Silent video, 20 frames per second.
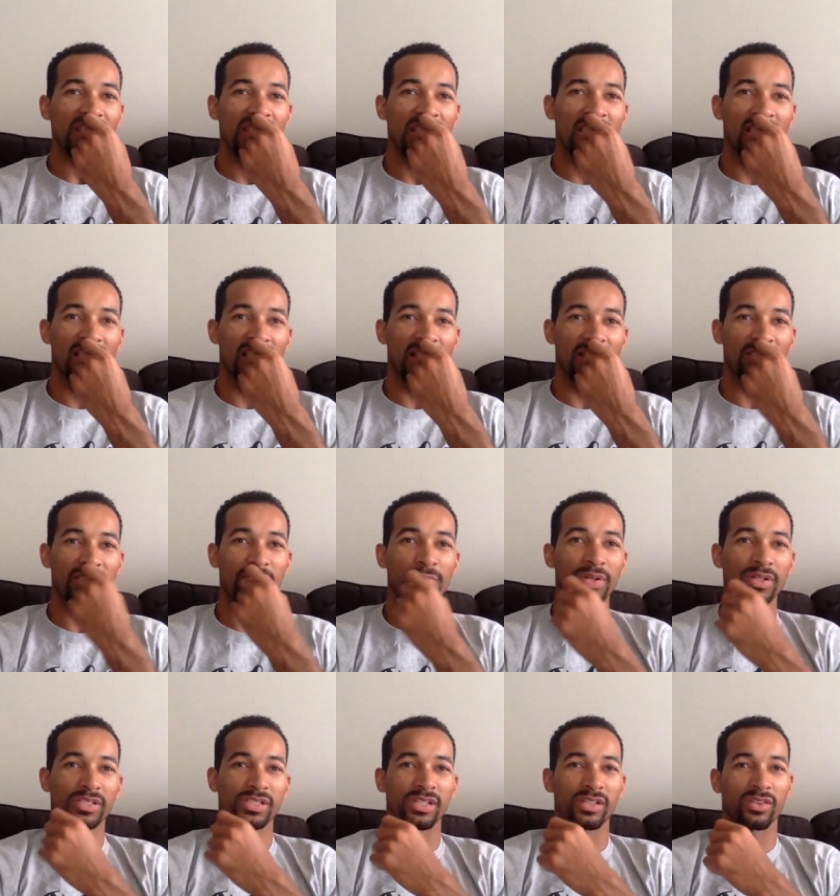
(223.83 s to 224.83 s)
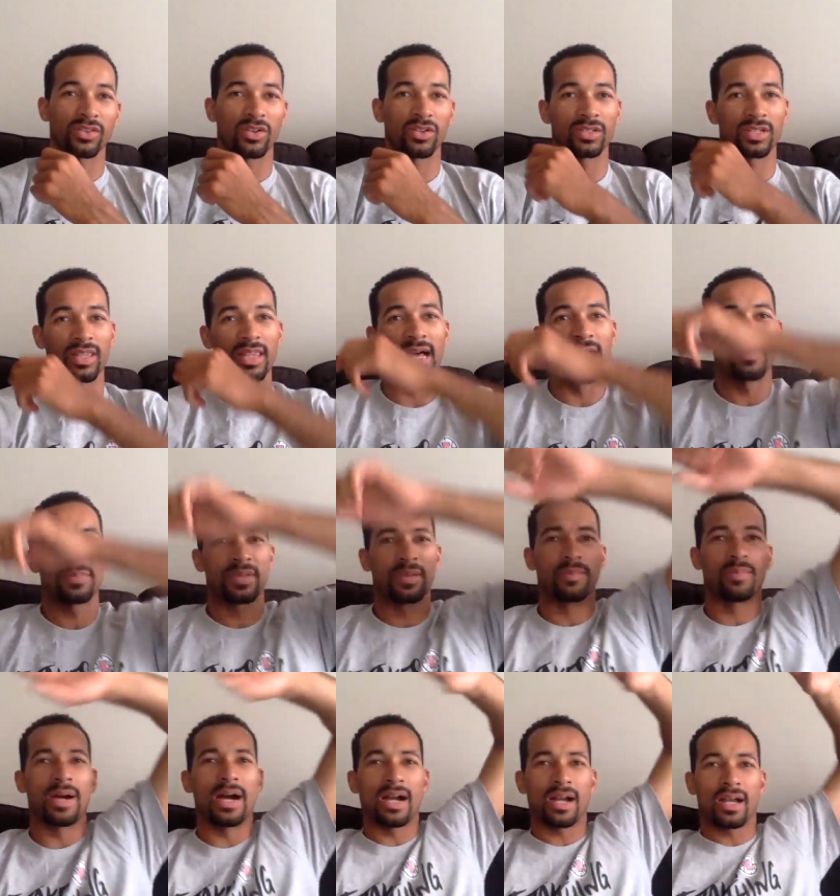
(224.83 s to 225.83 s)
Kyle Lowry's pushing, throws a lob to
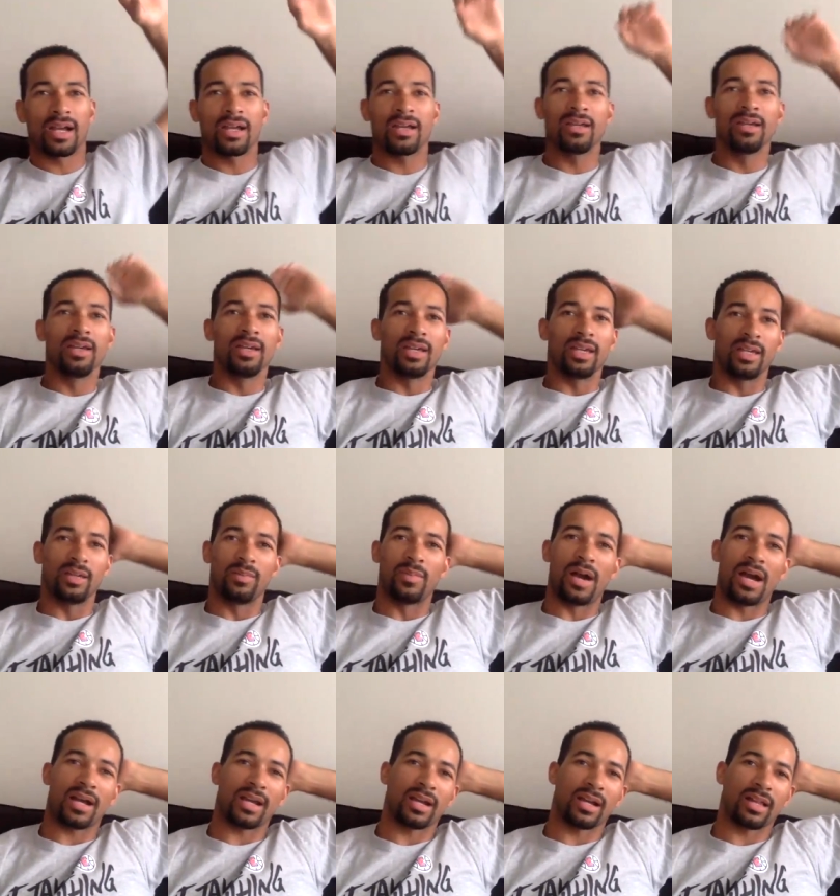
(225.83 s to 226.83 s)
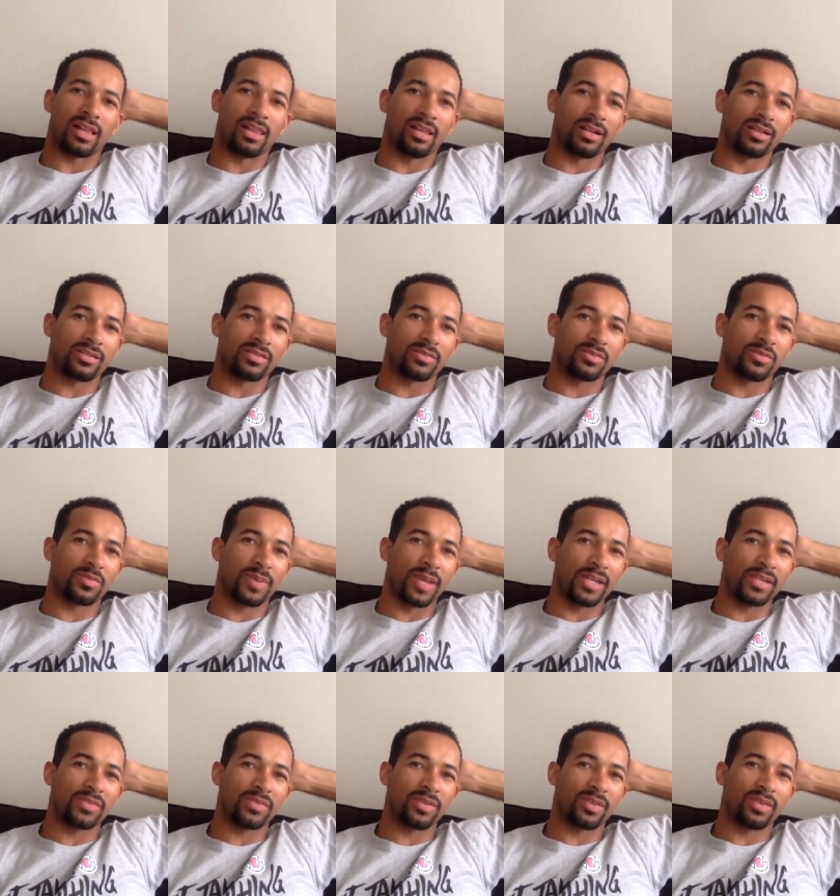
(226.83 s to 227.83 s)
Ibaka. Ibaka clears some
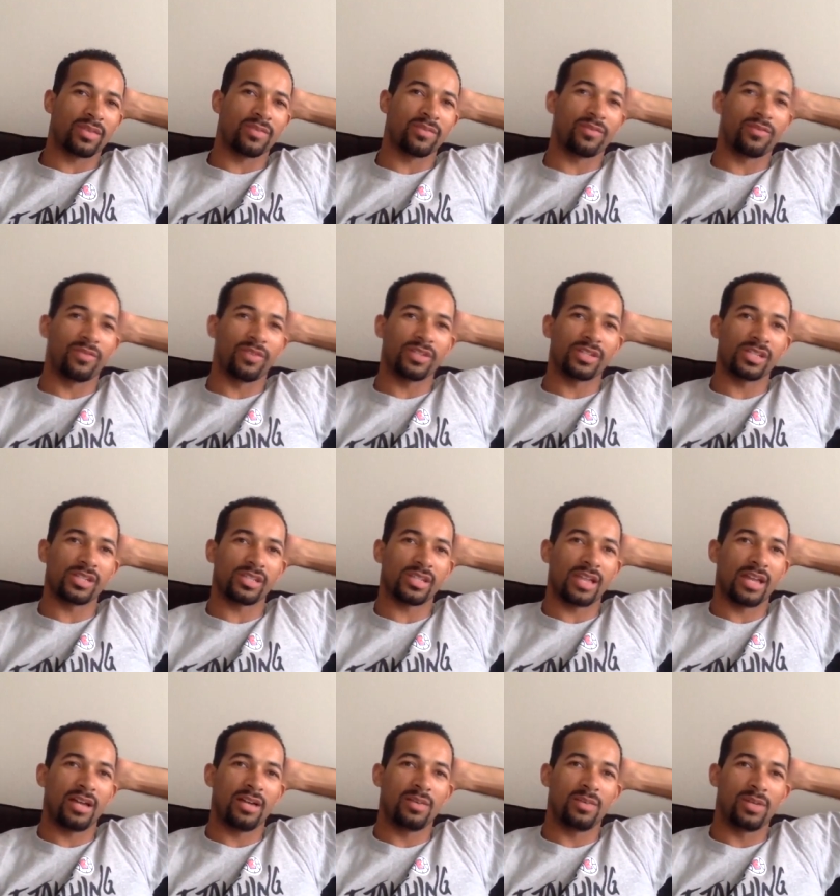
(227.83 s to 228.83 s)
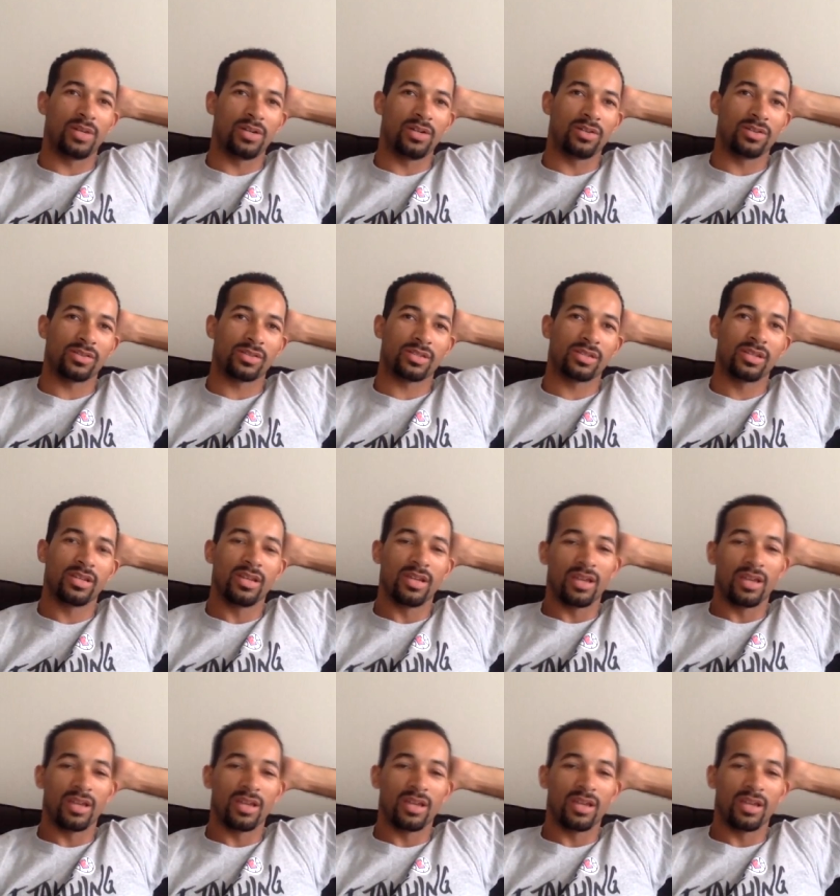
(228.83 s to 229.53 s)
space with some vicious elbows.